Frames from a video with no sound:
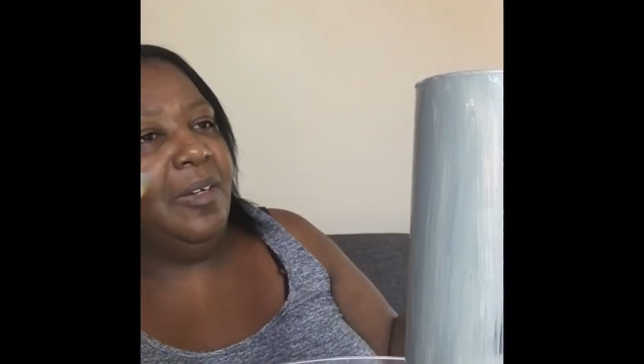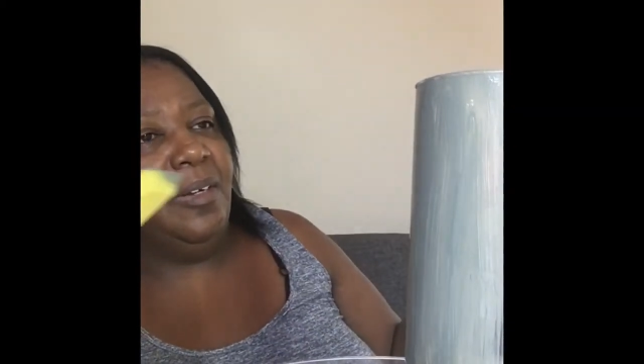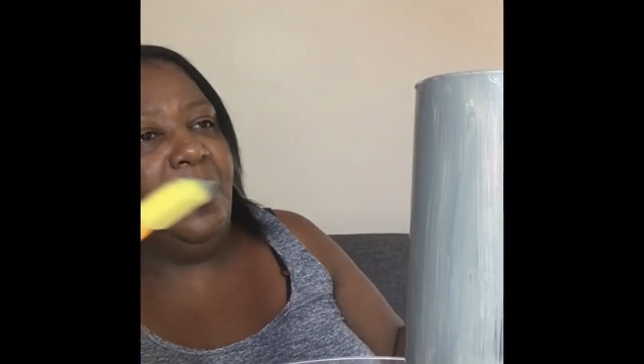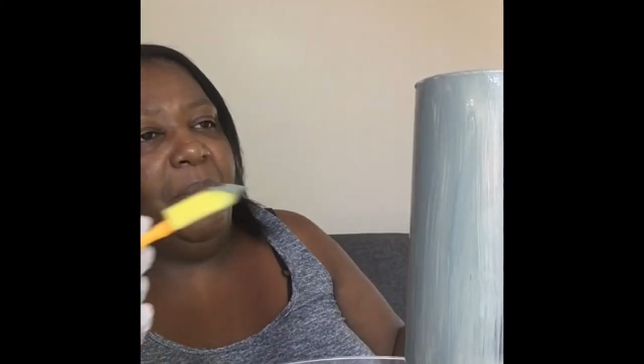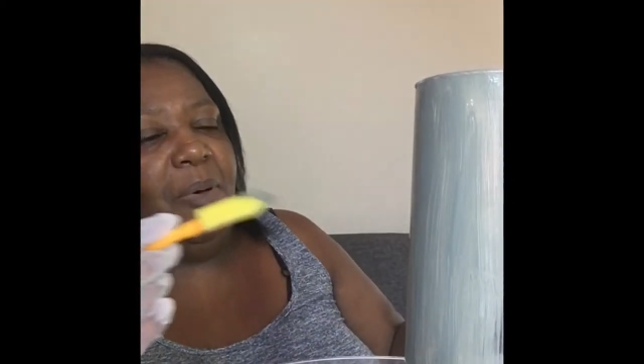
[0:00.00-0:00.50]

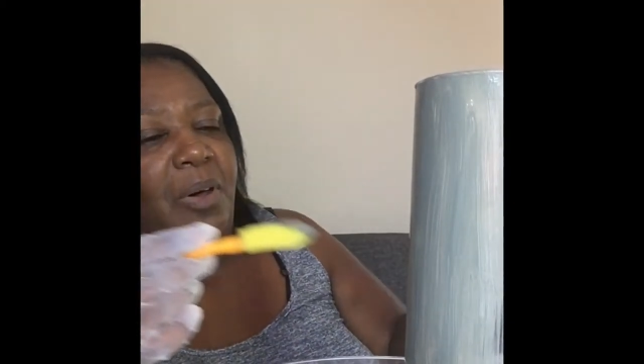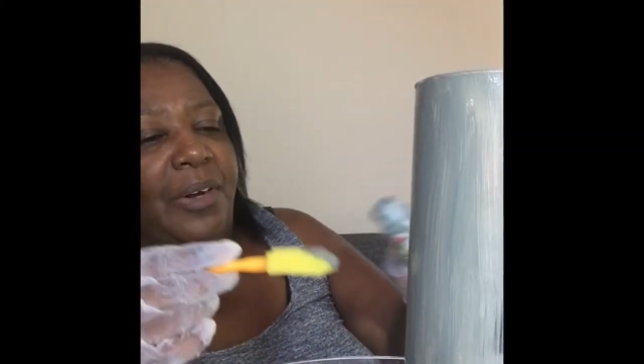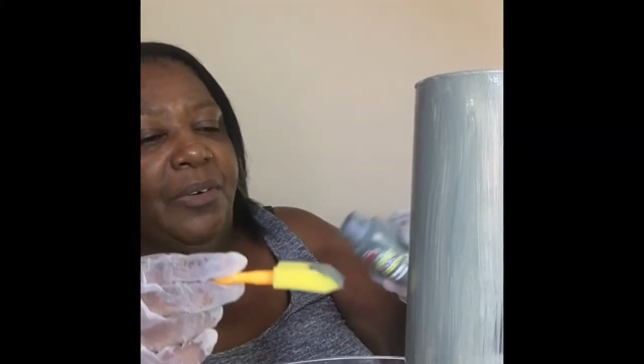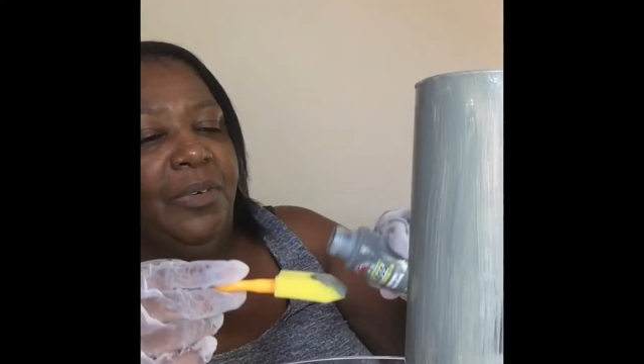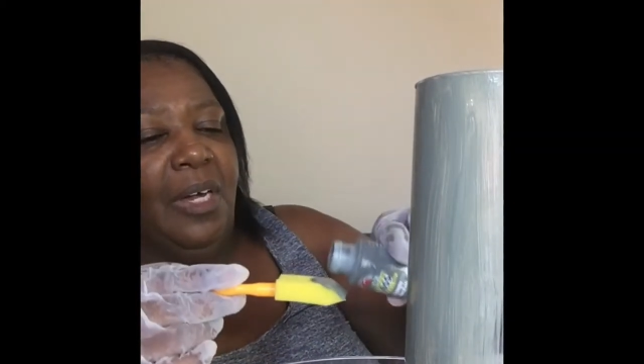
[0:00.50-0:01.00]
a
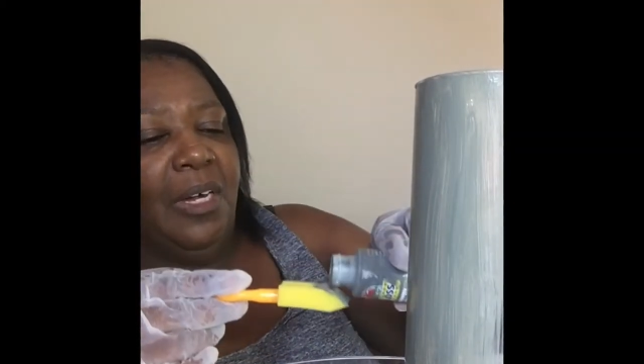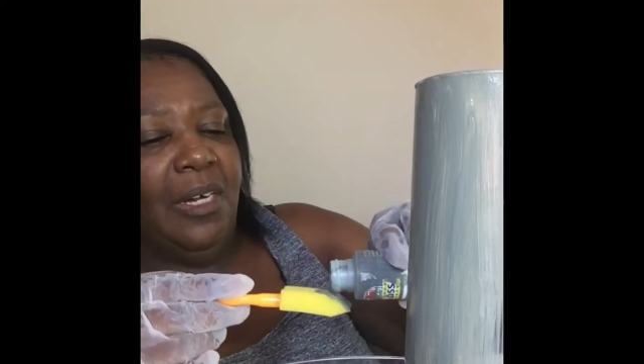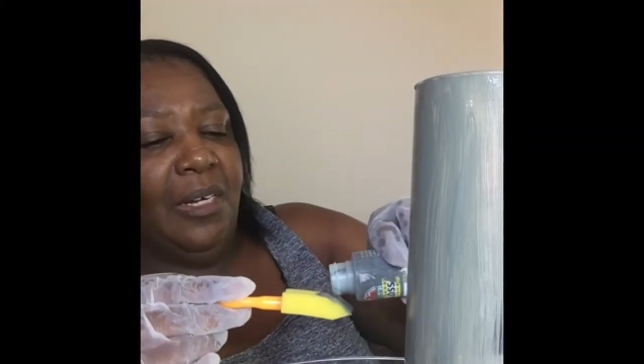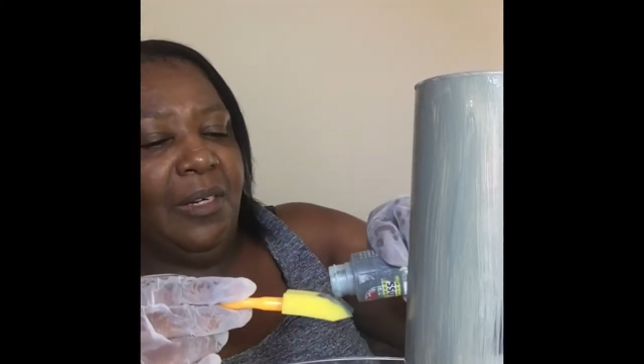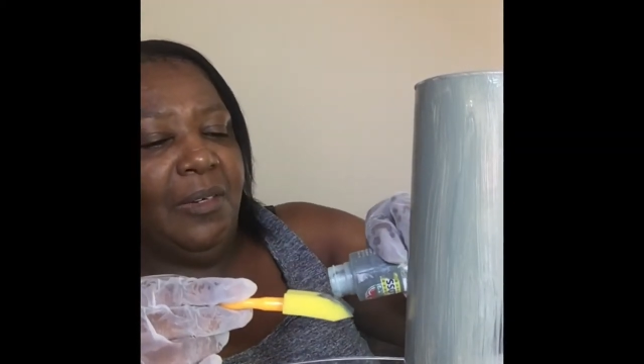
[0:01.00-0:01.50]
bottle
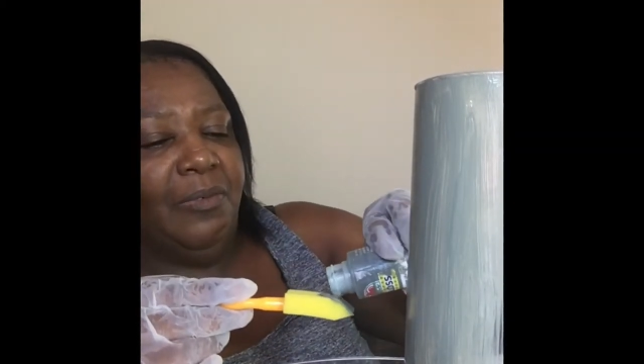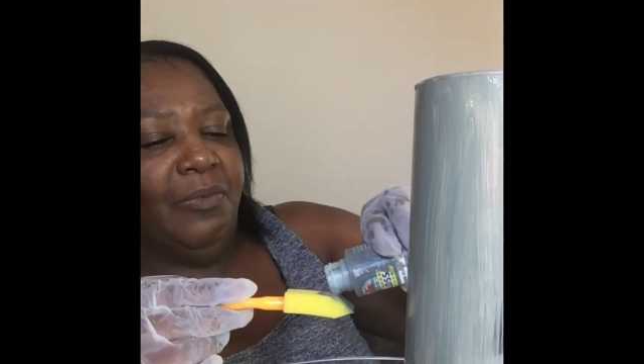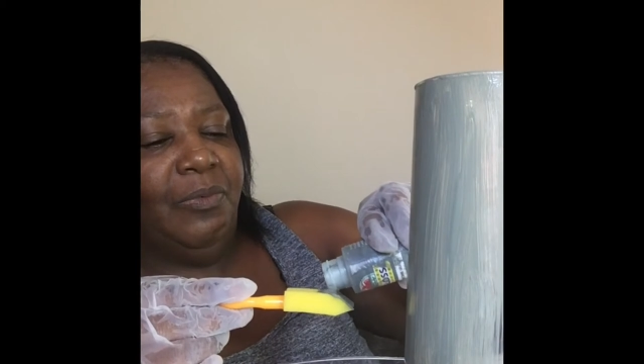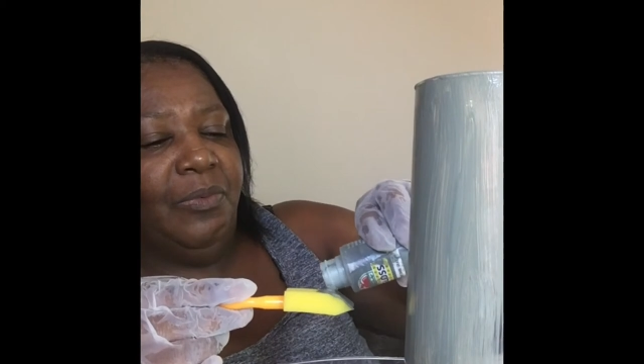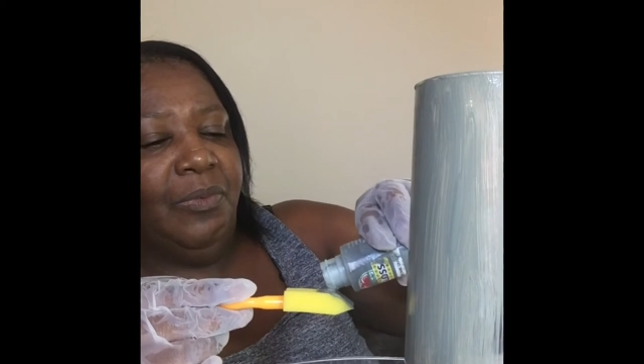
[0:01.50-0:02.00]
of
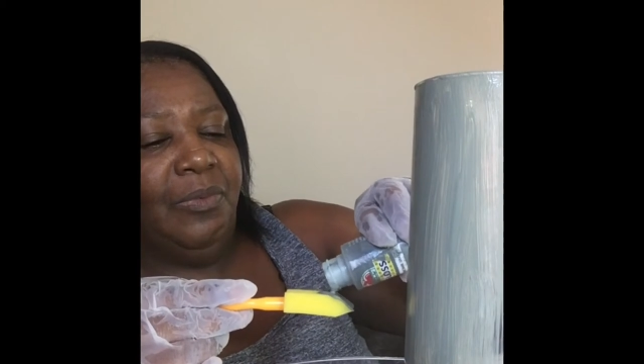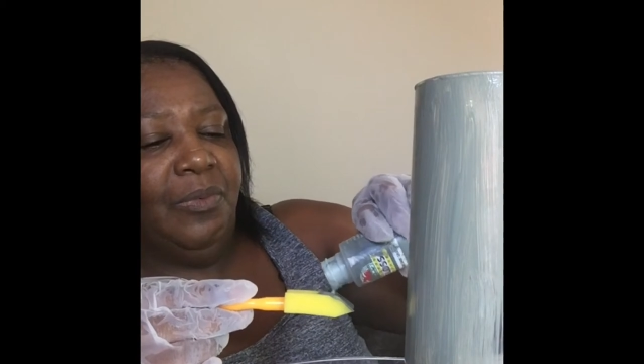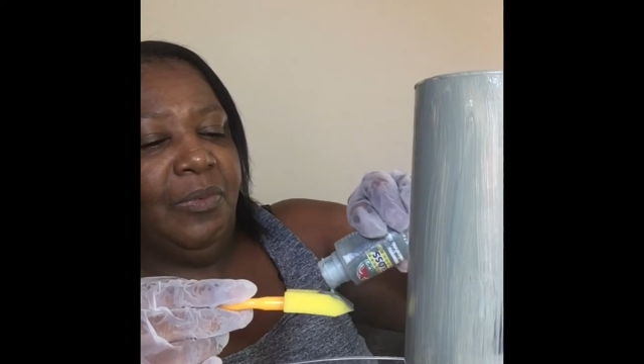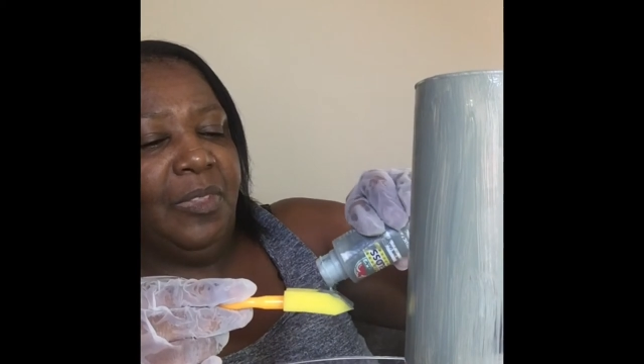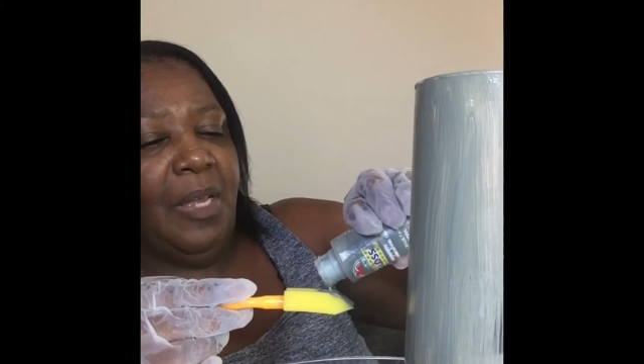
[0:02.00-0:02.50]

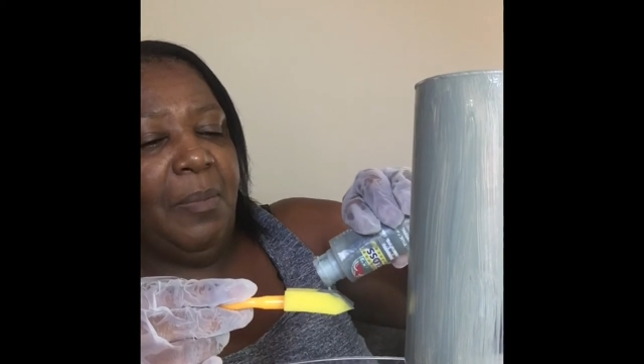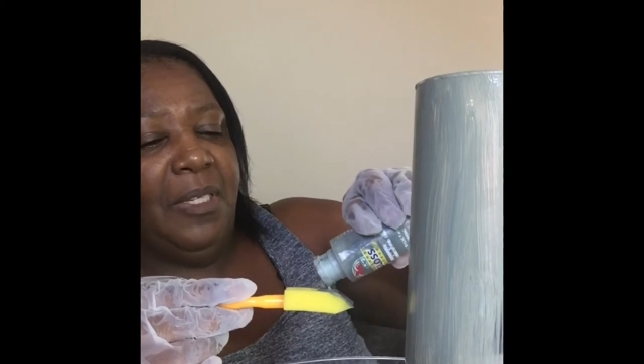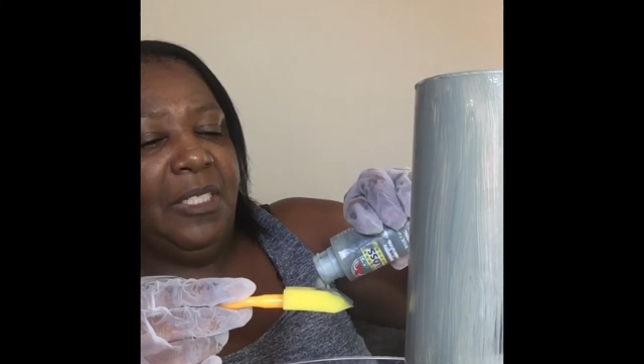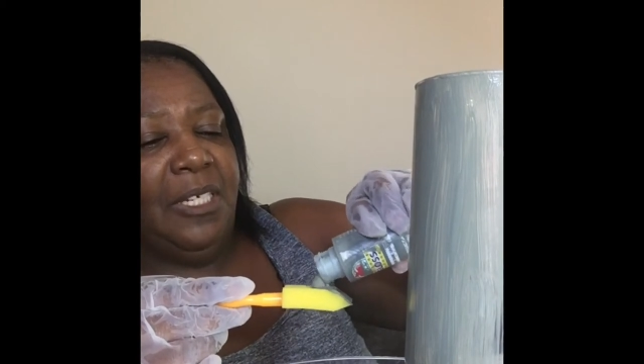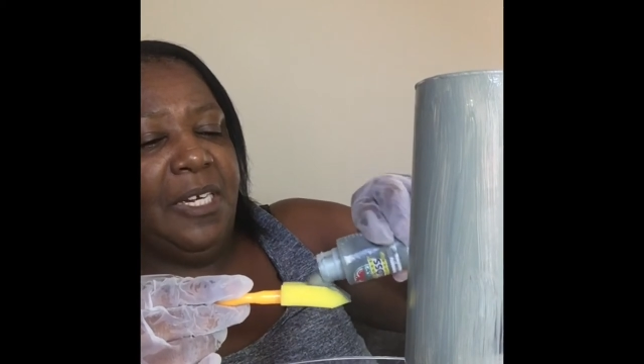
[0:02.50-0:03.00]
that
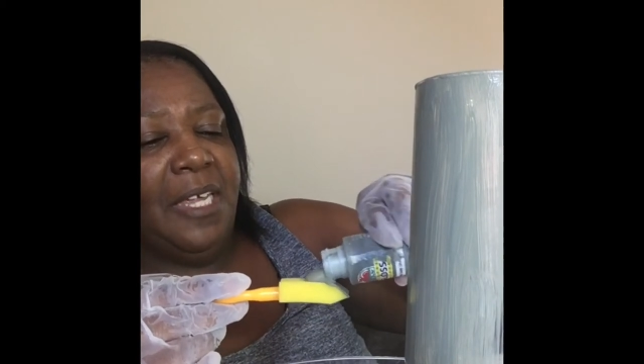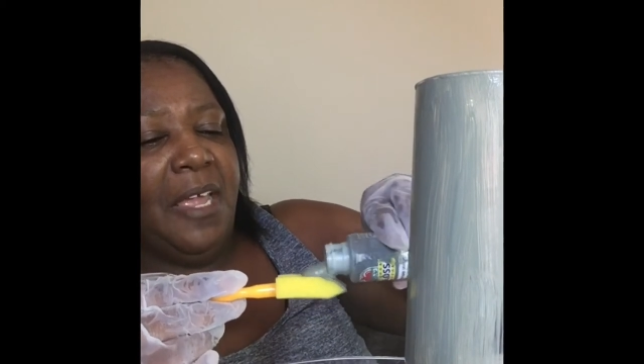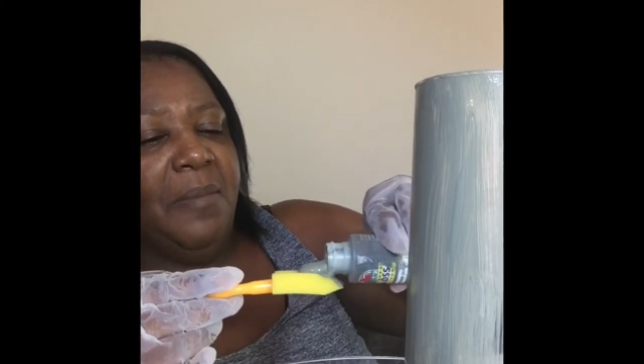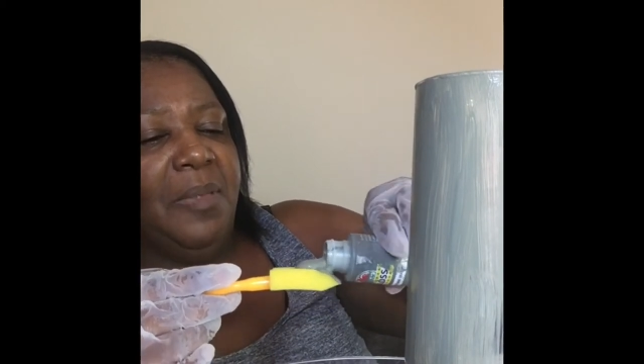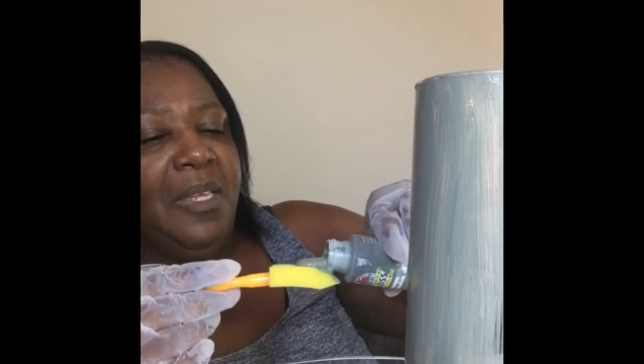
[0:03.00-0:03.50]
my son
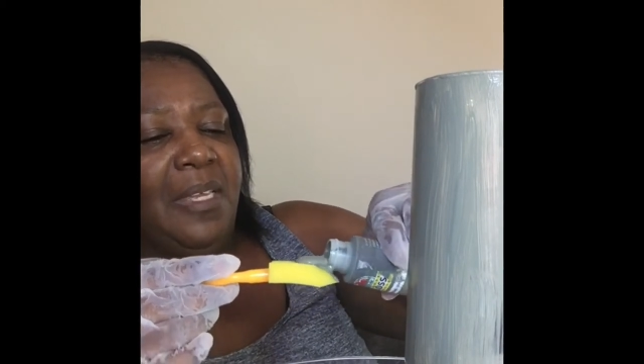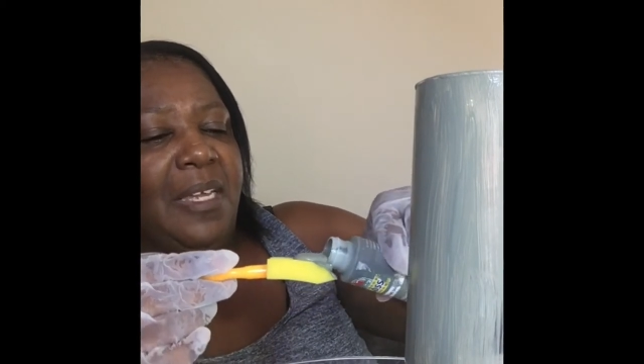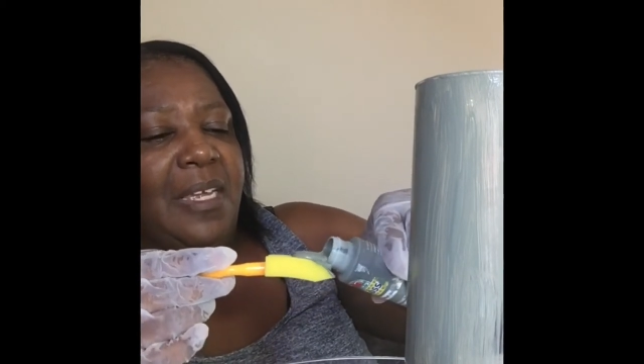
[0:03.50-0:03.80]
gave me